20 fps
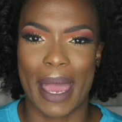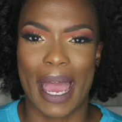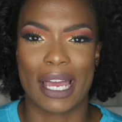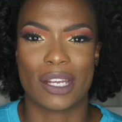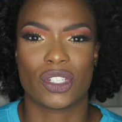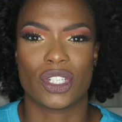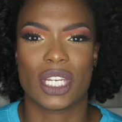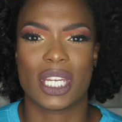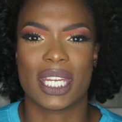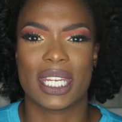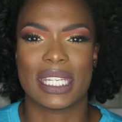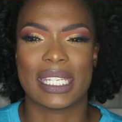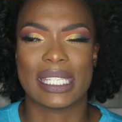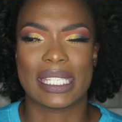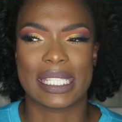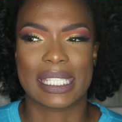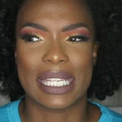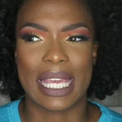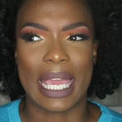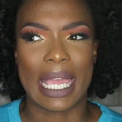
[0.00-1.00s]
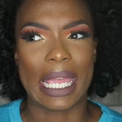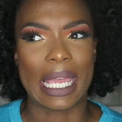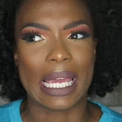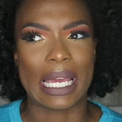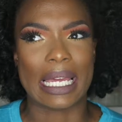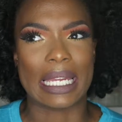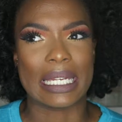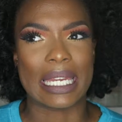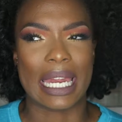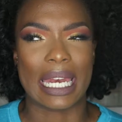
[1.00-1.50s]
passions,
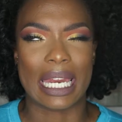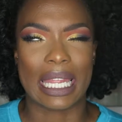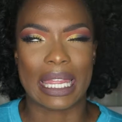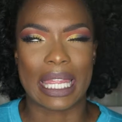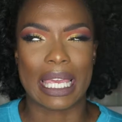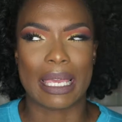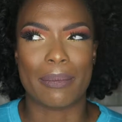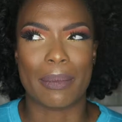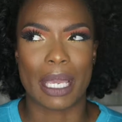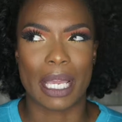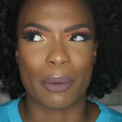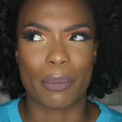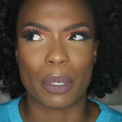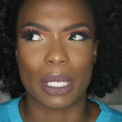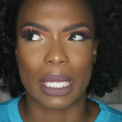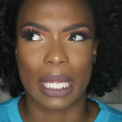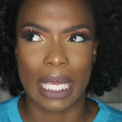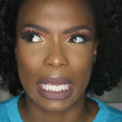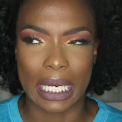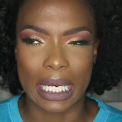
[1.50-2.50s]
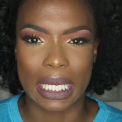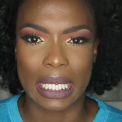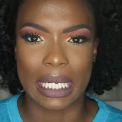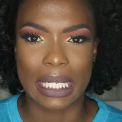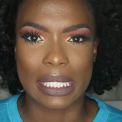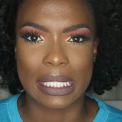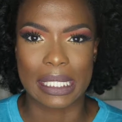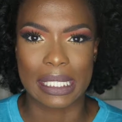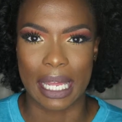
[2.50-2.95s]
and anything makeup related is